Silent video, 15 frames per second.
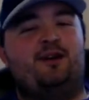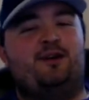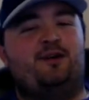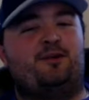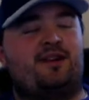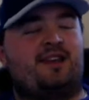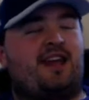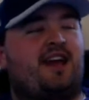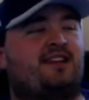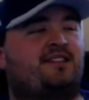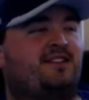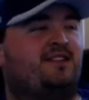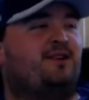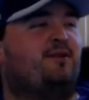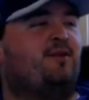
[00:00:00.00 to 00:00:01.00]
who went to
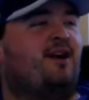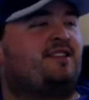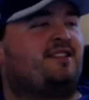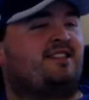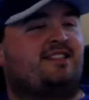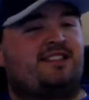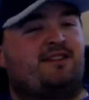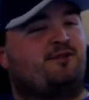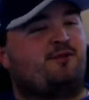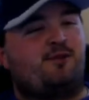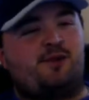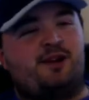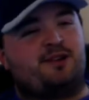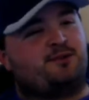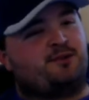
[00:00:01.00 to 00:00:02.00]
actually go watch it because
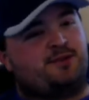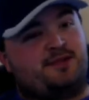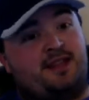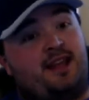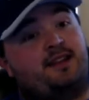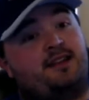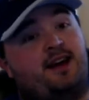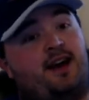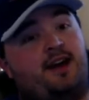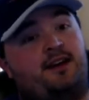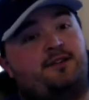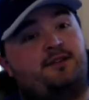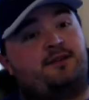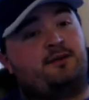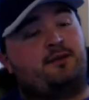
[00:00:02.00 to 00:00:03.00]
everyone else was dead
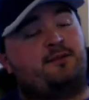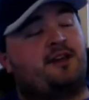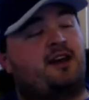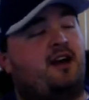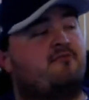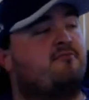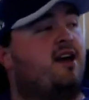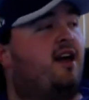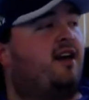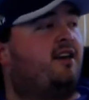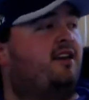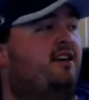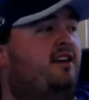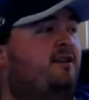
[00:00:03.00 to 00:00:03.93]
tired when we got back.